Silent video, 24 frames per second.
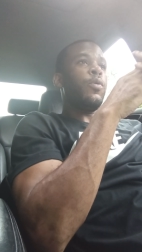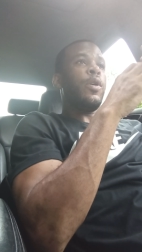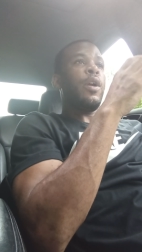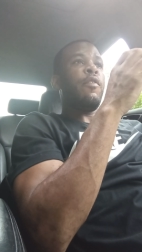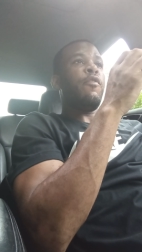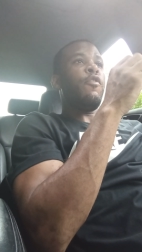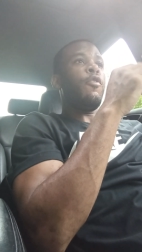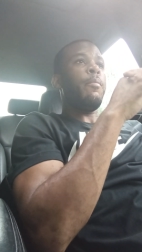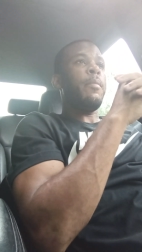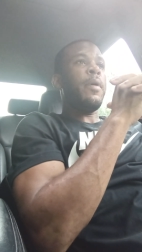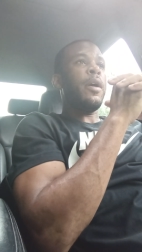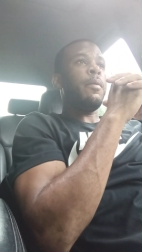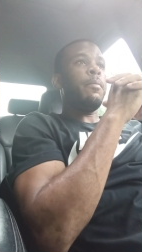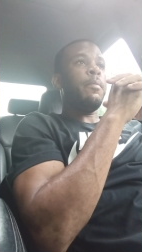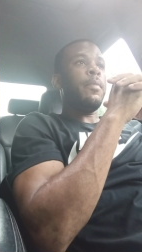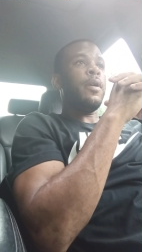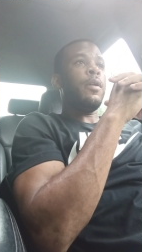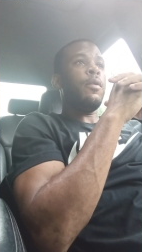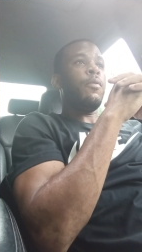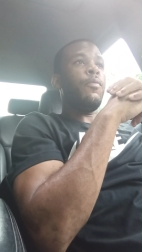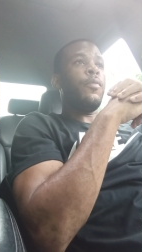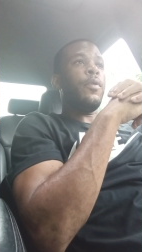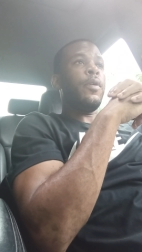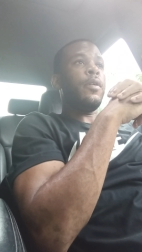whatever it may
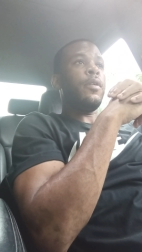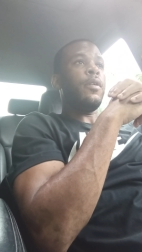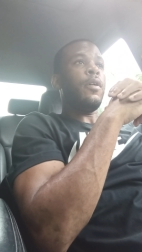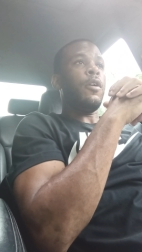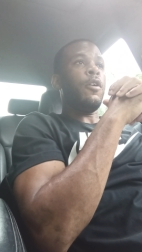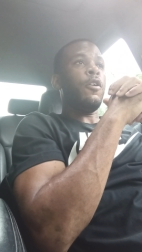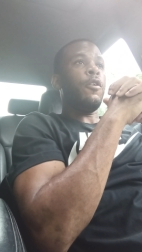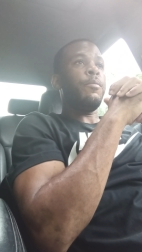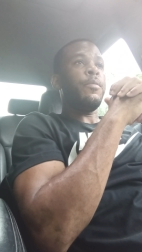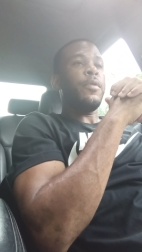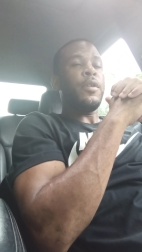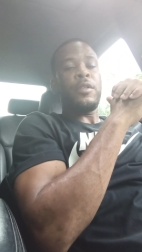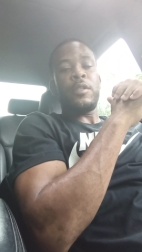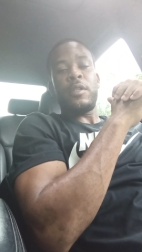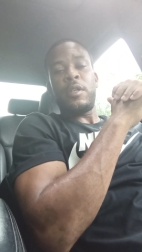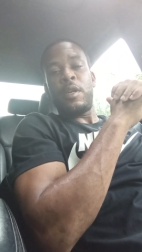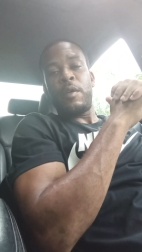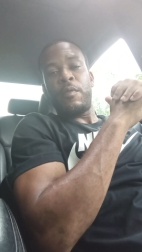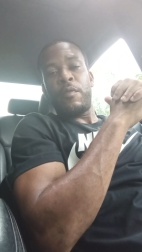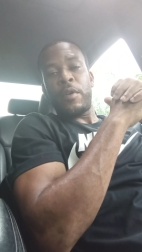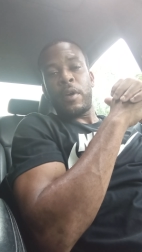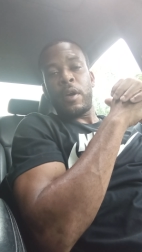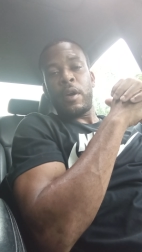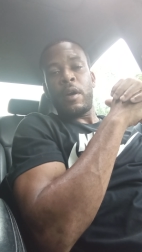be, with your
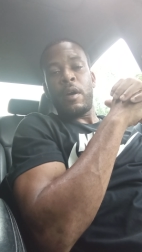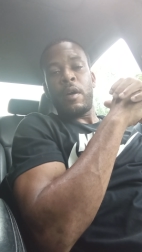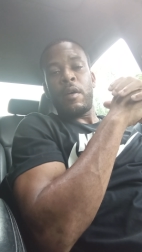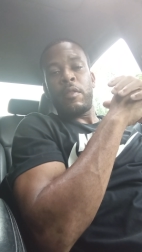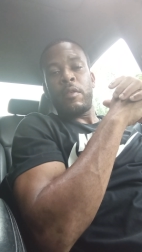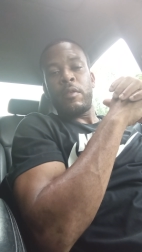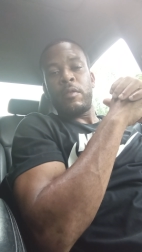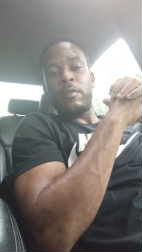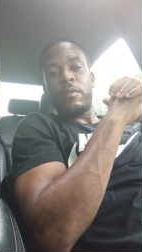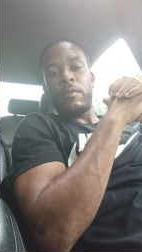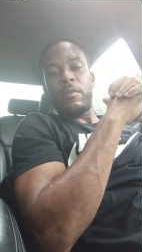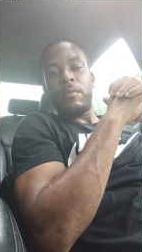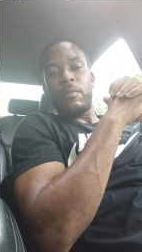significant other?